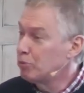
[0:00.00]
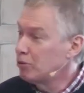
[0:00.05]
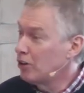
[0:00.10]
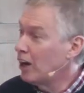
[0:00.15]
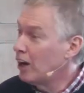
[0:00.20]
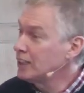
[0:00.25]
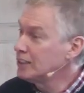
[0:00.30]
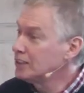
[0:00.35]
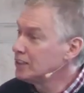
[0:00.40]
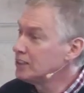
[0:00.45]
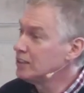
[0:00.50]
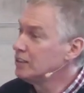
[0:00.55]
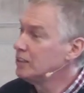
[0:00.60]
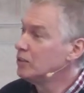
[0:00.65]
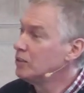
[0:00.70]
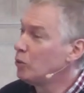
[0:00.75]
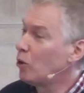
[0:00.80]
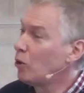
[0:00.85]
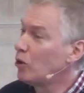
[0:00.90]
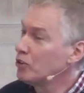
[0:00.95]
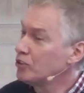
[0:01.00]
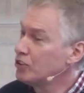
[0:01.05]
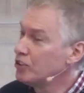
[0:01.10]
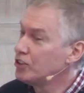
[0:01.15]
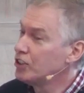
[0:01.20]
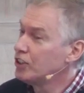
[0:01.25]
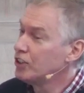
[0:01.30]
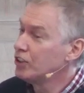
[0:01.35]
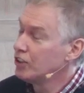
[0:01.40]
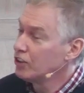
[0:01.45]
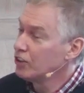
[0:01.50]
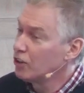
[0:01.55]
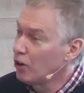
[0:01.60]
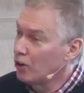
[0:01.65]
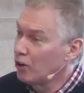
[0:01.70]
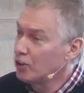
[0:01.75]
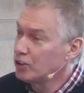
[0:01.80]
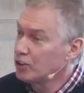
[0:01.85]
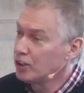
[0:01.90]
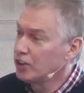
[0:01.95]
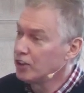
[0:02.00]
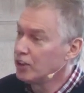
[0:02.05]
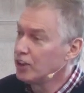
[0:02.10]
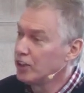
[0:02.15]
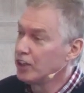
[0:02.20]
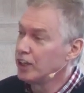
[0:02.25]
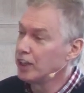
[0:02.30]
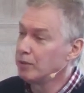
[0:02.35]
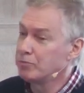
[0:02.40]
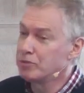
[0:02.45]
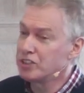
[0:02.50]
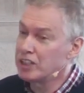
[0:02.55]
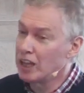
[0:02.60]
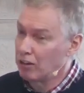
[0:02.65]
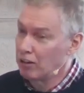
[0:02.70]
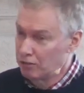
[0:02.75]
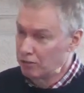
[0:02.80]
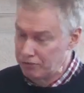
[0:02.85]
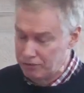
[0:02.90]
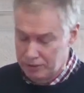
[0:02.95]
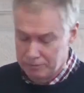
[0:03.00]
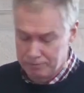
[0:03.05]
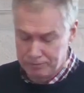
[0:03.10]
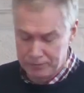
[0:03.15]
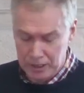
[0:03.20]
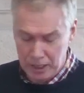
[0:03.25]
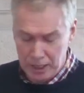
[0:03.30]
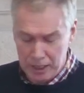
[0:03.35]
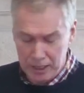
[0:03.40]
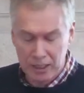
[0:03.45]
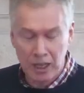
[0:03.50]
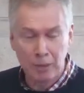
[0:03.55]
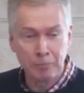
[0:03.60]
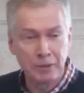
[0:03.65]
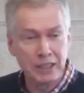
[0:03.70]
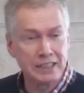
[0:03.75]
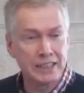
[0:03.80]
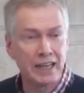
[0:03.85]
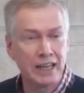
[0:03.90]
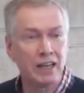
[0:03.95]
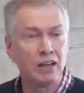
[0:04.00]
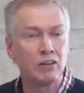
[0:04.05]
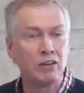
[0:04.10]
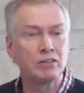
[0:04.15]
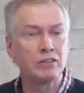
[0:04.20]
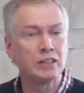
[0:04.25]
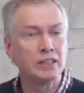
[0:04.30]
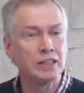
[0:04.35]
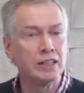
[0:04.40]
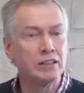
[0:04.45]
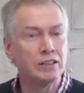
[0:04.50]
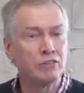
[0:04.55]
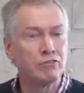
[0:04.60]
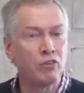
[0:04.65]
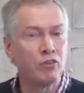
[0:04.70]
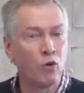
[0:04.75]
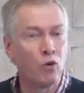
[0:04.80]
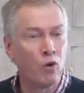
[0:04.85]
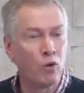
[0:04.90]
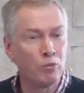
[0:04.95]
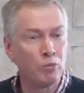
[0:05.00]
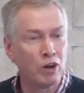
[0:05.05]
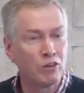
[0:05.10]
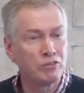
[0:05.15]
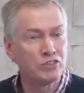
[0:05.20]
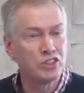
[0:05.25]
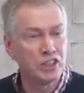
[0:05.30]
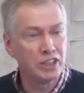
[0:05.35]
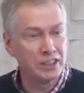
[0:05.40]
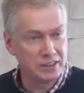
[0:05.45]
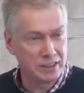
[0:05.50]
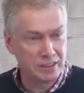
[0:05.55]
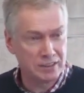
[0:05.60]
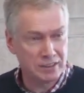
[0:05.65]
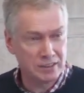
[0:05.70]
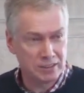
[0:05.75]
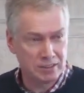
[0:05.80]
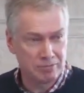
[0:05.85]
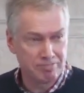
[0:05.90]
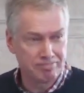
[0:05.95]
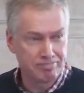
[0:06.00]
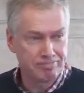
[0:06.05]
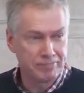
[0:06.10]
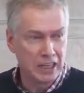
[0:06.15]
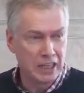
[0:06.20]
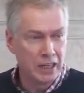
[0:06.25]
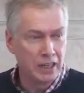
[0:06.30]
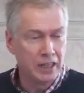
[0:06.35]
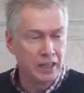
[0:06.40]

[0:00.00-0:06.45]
The price was God Himself coming down in the form of Jesus.